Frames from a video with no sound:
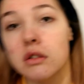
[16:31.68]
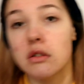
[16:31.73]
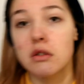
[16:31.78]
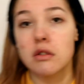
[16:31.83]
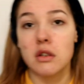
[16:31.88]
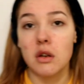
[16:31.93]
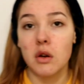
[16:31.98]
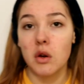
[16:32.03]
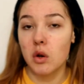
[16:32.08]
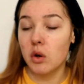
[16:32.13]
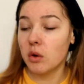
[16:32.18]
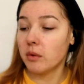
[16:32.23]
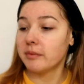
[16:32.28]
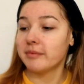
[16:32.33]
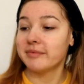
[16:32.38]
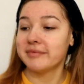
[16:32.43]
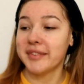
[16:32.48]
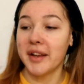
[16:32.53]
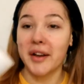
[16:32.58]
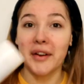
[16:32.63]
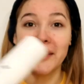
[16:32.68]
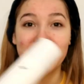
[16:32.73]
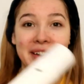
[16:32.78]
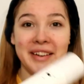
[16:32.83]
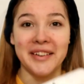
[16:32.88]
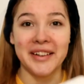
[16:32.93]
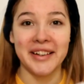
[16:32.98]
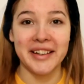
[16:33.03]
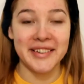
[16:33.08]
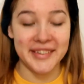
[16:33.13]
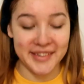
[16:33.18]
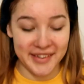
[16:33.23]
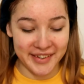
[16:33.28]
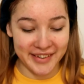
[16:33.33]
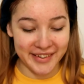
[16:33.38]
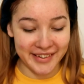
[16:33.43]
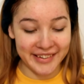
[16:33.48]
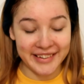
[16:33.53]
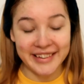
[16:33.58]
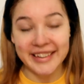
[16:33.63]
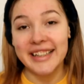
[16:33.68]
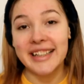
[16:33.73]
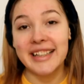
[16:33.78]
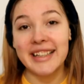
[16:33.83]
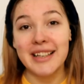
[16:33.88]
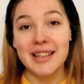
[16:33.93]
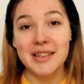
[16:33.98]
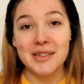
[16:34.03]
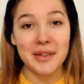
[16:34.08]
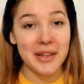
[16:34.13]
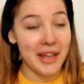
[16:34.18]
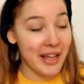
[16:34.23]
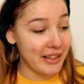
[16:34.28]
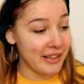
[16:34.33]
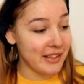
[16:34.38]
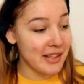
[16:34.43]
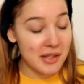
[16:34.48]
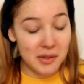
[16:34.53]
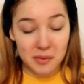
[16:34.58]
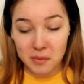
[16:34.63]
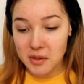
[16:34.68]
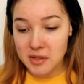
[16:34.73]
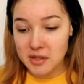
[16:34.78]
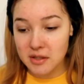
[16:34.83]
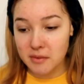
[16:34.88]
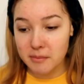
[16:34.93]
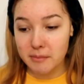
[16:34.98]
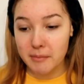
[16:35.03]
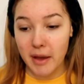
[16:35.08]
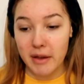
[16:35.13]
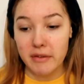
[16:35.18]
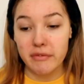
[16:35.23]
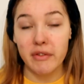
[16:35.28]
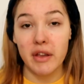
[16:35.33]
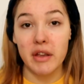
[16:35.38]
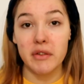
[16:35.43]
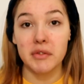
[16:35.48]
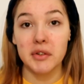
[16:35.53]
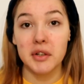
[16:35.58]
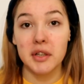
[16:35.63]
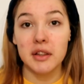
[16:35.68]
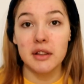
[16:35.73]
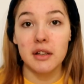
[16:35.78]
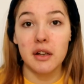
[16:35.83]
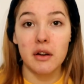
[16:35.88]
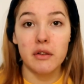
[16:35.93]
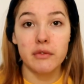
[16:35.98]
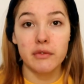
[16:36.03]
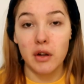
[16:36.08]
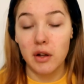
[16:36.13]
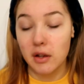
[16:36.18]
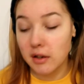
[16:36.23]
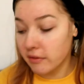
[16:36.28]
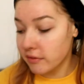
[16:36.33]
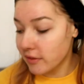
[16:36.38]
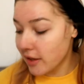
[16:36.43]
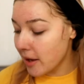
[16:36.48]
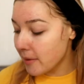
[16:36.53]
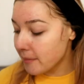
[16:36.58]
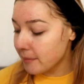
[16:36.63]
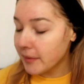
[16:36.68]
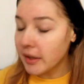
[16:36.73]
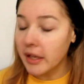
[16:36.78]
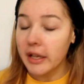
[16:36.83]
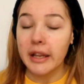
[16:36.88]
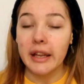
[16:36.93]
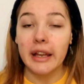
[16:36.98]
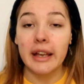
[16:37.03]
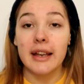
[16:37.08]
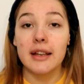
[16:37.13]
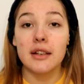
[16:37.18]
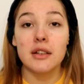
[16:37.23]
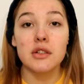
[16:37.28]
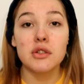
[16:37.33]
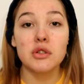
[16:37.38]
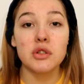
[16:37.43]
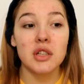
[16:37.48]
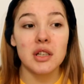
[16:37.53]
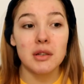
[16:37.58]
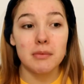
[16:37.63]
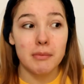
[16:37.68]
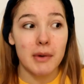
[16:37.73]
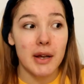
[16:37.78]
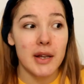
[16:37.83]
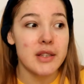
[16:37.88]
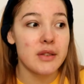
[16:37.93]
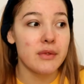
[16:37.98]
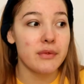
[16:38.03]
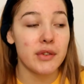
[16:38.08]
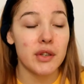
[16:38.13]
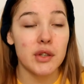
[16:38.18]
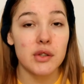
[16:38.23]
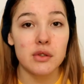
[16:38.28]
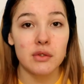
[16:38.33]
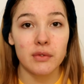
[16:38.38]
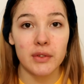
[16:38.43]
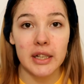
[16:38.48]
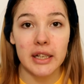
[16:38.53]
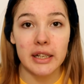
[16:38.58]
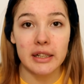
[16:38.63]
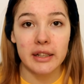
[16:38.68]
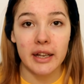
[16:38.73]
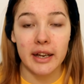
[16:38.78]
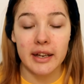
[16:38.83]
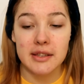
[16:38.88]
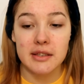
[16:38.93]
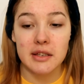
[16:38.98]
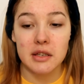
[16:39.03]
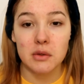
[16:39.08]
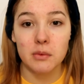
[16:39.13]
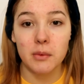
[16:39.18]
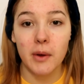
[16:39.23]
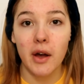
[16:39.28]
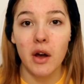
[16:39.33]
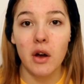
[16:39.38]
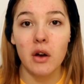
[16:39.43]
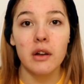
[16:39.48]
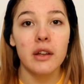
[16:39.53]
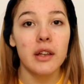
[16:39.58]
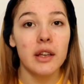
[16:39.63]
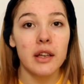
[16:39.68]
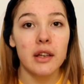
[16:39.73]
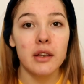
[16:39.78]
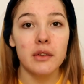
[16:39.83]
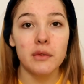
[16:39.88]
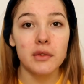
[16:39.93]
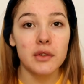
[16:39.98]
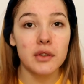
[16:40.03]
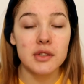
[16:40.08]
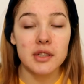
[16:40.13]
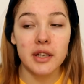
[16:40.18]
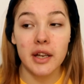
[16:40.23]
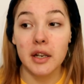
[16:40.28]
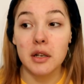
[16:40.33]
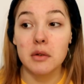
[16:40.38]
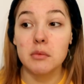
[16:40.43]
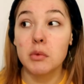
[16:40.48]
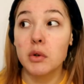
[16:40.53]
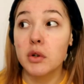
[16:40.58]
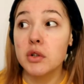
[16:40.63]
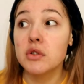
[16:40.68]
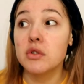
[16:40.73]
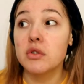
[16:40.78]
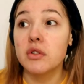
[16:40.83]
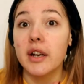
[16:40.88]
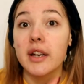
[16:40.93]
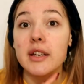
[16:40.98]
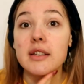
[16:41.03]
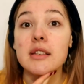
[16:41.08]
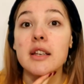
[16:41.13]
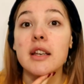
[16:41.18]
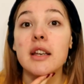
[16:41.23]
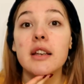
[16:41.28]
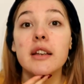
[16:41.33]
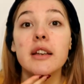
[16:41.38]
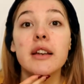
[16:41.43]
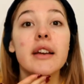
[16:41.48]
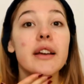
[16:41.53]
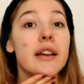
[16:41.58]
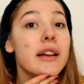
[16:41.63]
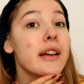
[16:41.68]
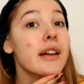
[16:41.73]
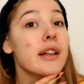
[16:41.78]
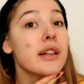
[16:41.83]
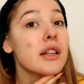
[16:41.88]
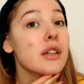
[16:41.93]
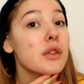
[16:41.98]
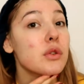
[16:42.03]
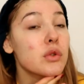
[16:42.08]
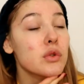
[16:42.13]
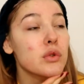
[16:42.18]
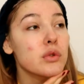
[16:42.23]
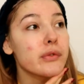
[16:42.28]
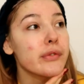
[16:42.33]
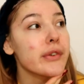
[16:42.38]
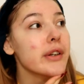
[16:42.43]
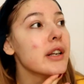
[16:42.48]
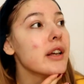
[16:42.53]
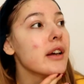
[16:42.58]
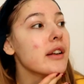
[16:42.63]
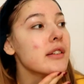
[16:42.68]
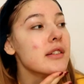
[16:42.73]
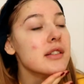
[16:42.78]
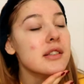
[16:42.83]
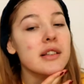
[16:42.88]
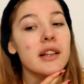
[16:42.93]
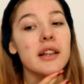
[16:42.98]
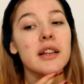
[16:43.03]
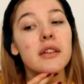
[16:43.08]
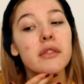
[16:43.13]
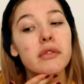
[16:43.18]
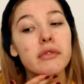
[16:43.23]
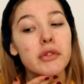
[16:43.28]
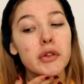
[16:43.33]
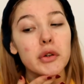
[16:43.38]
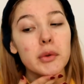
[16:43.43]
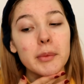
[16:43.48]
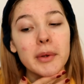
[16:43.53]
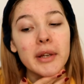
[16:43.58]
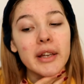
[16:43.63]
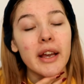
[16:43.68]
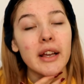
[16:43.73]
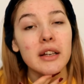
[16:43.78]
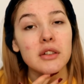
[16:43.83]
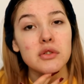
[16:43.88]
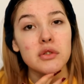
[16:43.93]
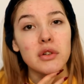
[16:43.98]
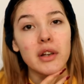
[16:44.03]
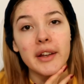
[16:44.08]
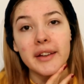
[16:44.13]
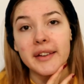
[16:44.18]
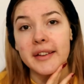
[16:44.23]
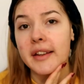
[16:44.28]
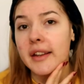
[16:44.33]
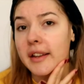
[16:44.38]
So, oh, here it is. So yeah, this was my favorite of all of them. And the sheet mask feels really nice as well. Feels kind of moisturizing. And I do really understand the firming extract.